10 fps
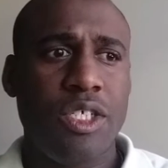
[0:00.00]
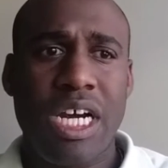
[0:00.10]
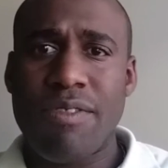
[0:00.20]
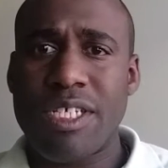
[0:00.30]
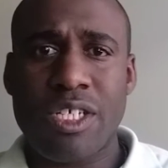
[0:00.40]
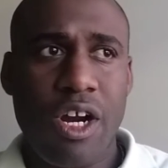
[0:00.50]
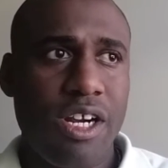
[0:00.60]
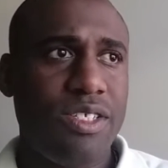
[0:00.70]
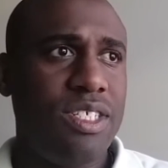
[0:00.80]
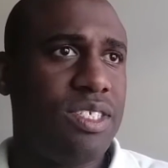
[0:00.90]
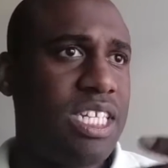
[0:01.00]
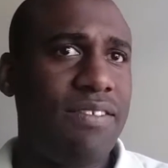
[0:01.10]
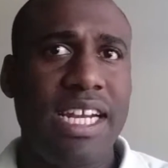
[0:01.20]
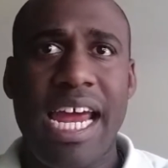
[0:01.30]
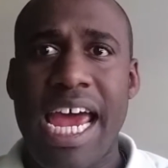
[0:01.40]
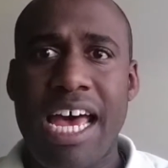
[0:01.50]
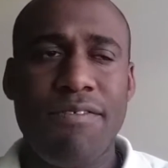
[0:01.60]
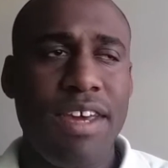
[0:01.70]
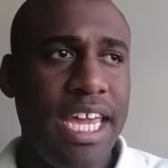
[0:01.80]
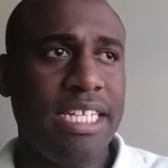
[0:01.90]
drive these cars, these
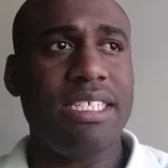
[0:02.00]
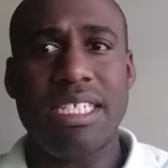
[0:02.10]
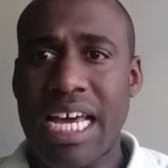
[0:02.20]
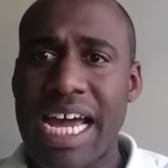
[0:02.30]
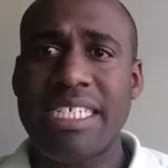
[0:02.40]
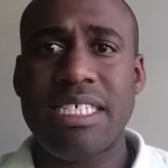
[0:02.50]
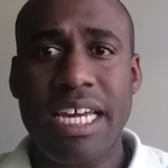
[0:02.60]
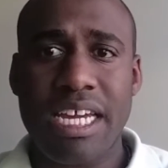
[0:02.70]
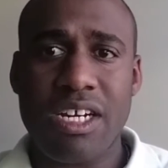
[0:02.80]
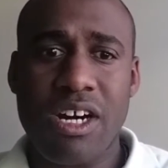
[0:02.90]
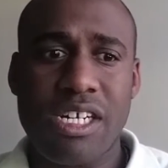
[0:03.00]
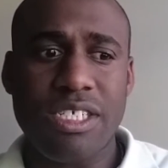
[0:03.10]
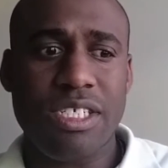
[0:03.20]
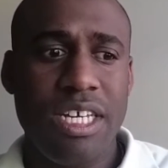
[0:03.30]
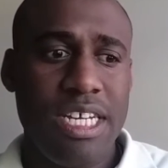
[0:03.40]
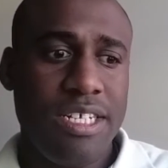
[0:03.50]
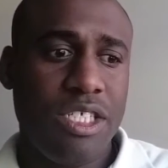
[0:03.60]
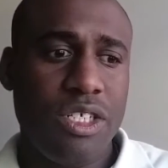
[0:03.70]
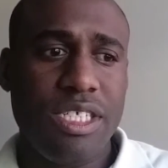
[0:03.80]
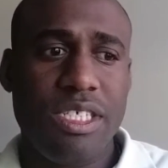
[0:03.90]
7.5, 8, 9 second cars,
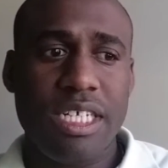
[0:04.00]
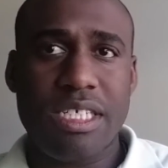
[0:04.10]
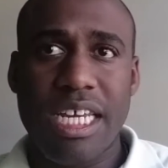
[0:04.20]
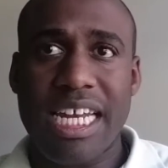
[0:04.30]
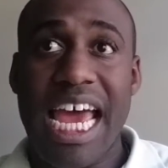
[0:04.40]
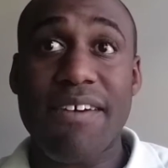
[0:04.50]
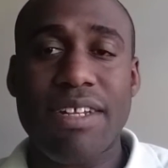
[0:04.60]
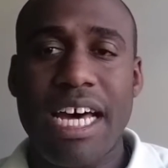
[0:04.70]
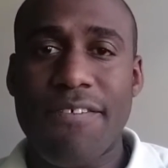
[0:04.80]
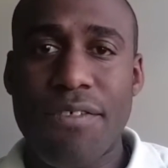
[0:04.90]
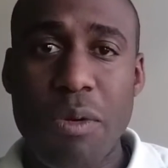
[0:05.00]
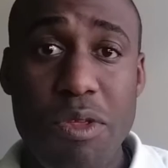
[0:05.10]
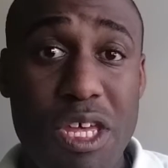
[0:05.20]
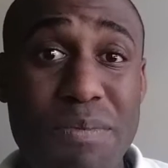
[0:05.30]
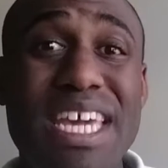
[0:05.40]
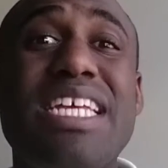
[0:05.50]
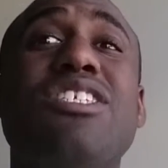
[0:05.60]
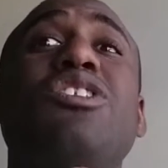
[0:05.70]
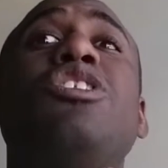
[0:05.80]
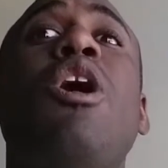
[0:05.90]
0 to 60, and have a lot of fun with them. It
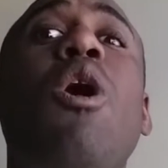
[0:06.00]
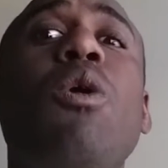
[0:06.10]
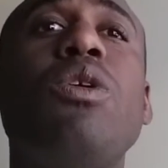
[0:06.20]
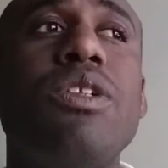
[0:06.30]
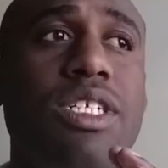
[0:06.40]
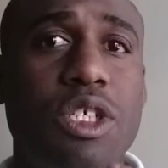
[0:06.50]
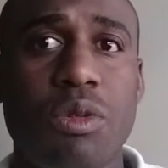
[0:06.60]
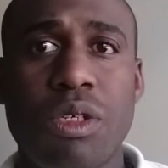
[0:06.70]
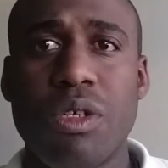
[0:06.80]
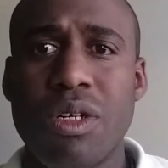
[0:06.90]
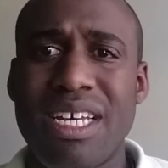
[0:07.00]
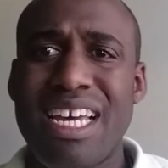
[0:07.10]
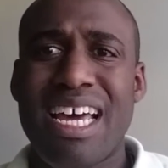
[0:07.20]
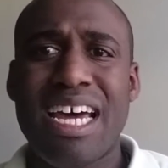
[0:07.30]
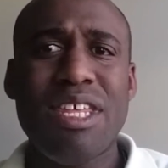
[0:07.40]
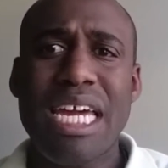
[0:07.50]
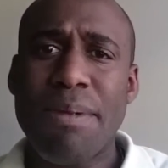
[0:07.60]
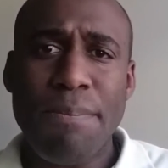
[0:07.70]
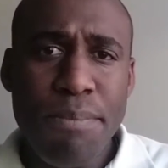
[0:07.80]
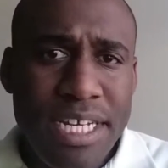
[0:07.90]
is totally true. I think I'd
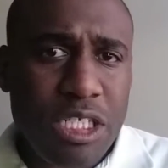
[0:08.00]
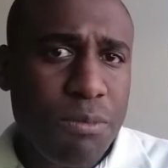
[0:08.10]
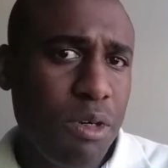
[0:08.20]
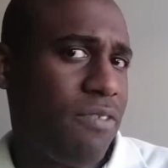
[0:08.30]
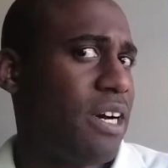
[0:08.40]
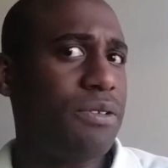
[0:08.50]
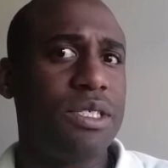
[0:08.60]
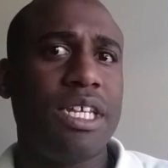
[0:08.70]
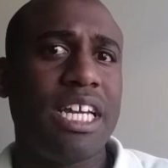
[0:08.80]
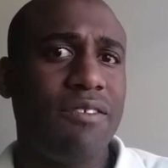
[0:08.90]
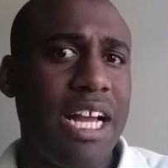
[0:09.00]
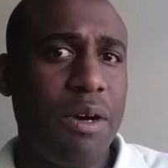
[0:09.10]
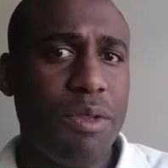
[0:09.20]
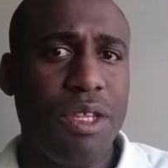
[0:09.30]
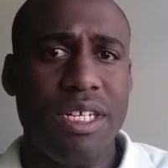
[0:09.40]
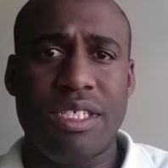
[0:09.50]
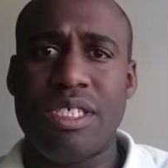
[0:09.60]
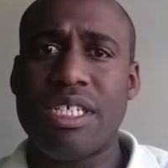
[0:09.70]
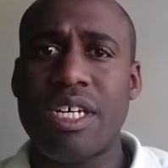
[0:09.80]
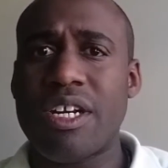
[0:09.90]
be miserable if I was sitting around with a
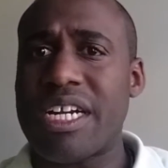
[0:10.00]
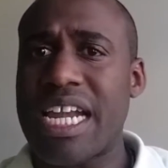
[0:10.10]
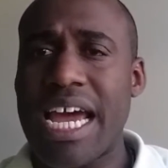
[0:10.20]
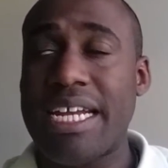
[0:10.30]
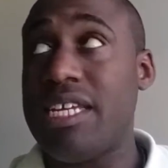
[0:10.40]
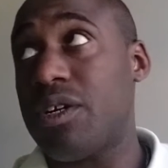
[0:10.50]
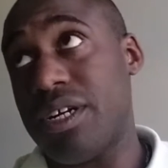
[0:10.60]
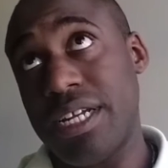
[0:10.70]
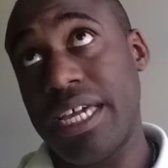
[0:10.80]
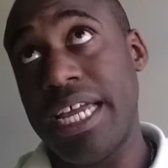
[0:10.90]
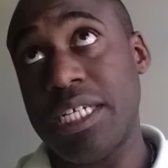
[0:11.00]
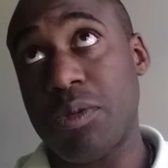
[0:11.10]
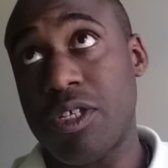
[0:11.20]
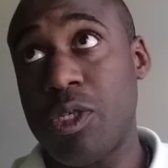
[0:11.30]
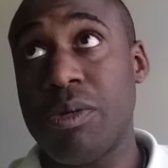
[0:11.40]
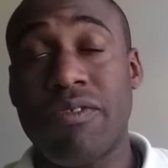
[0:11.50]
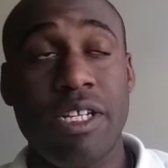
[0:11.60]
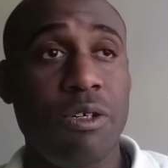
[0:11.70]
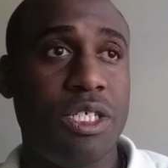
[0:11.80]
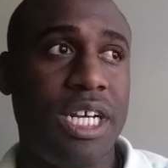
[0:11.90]
690, or in the case with the Super
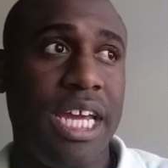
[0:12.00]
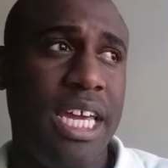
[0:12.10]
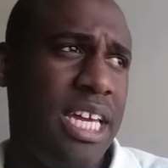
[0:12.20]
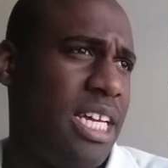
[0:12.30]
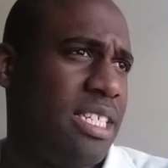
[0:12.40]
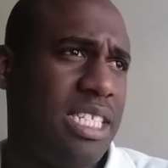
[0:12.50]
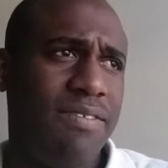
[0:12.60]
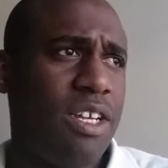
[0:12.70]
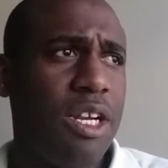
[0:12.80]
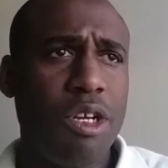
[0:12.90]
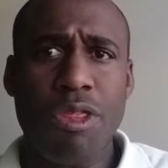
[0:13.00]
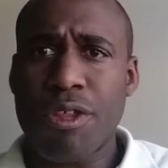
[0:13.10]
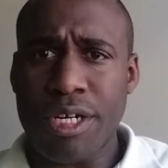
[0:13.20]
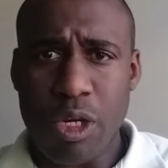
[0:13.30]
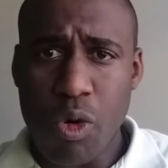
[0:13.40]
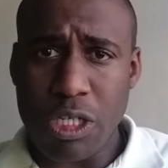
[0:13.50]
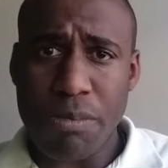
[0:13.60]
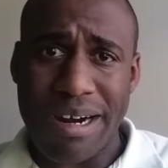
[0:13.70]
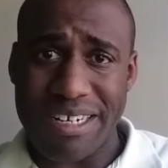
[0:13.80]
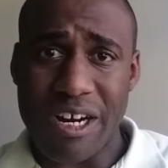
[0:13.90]
Veloce, 730
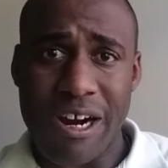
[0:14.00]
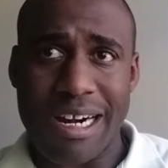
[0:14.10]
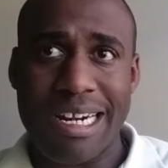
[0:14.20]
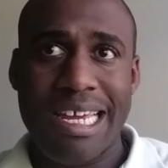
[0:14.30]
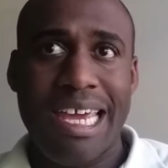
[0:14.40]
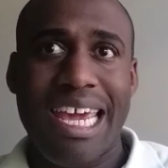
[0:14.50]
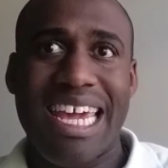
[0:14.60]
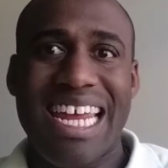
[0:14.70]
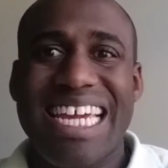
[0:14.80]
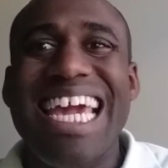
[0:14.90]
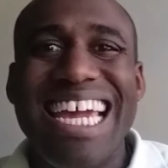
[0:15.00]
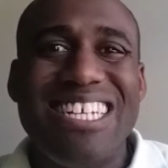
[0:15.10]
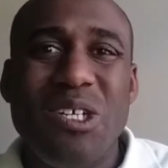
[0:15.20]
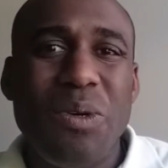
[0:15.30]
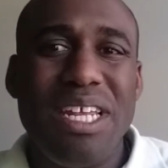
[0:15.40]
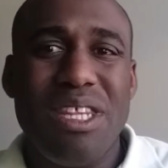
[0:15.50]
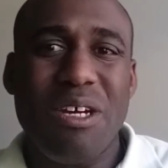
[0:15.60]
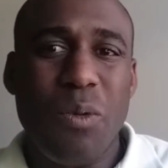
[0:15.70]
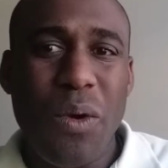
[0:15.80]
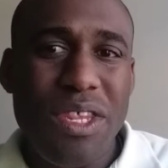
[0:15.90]
horsepower car, and I can't do
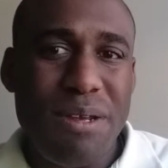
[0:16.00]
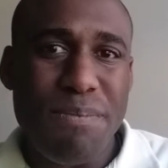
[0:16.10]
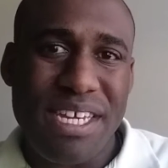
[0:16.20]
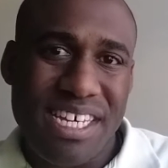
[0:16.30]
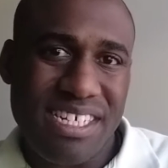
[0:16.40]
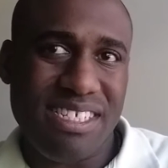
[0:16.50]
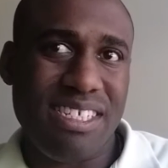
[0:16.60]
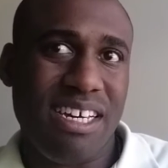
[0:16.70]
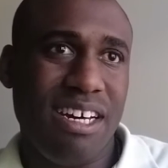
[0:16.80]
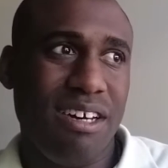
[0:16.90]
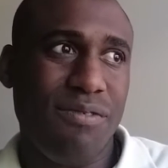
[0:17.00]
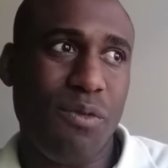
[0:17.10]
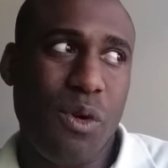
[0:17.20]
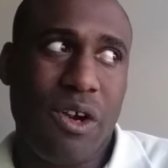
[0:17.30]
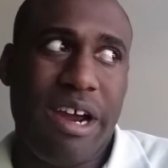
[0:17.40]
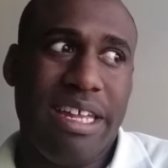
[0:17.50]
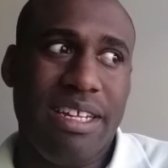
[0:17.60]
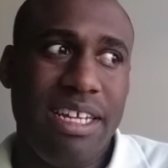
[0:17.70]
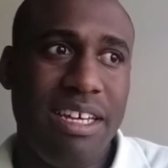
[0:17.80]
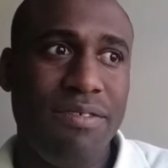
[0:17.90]
anything with it because of where I
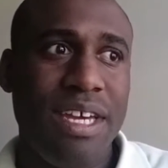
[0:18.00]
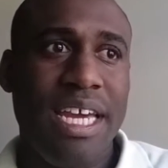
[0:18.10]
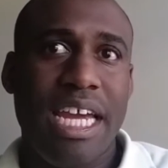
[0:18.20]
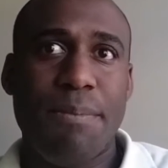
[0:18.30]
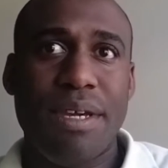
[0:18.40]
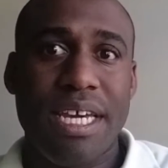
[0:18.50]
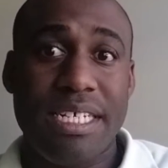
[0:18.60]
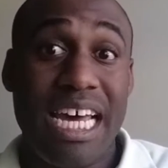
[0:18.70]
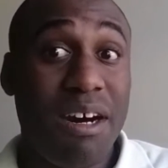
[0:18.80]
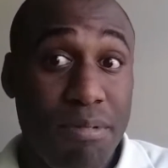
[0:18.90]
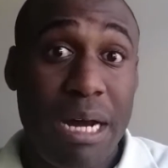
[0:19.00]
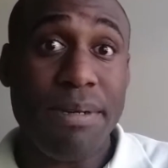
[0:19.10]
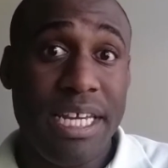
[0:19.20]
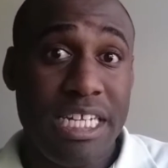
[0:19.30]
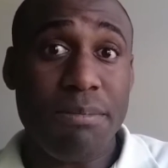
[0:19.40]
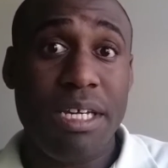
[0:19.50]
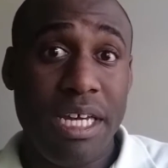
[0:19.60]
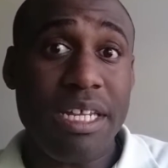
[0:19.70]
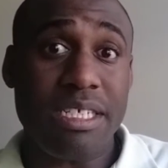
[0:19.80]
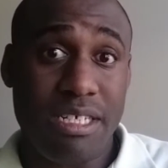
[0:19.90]
live and because I'll probably end up
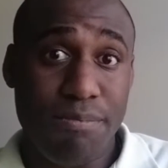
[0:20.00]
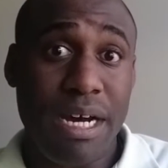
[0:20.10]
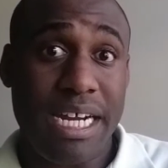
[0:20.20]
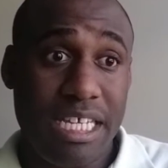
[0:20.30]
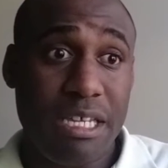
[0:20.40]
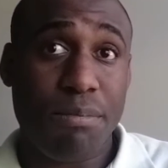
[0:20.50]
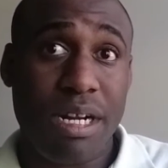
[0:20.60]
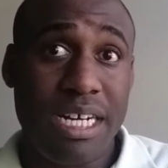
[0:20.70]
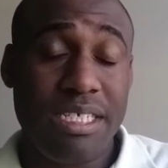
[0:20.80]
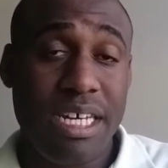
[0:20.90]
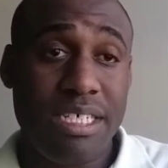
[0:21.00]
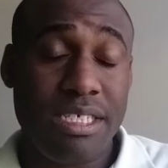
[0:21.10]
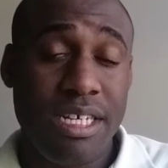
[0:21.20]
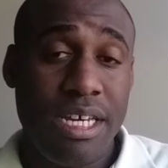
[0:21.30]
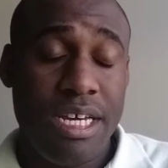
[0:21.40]
killing somebody in the process.